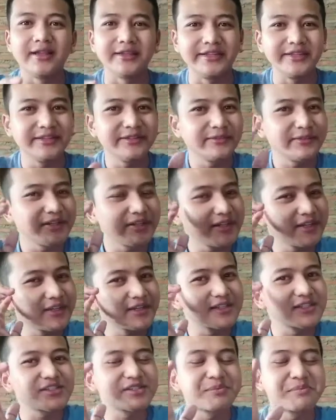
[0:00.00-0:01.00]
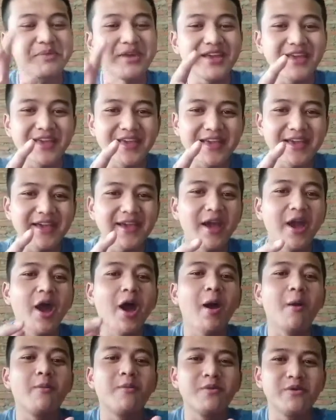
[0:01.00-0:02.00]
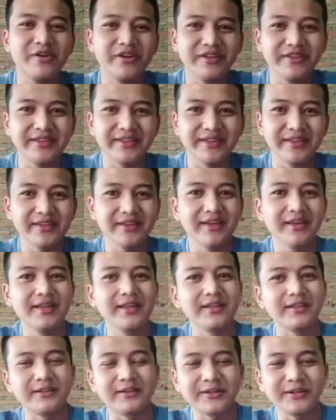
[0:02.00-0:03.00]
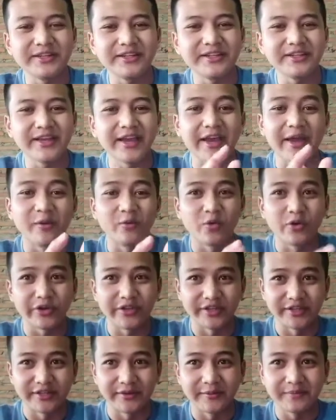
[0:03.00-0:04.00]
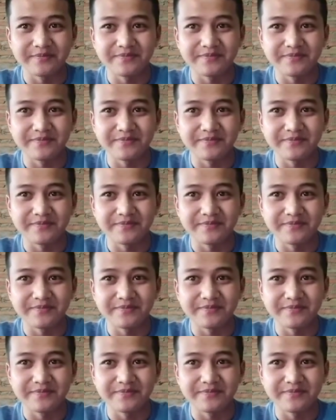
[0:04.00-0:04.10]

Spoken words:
hearing, speaking, breathing, learning, and working.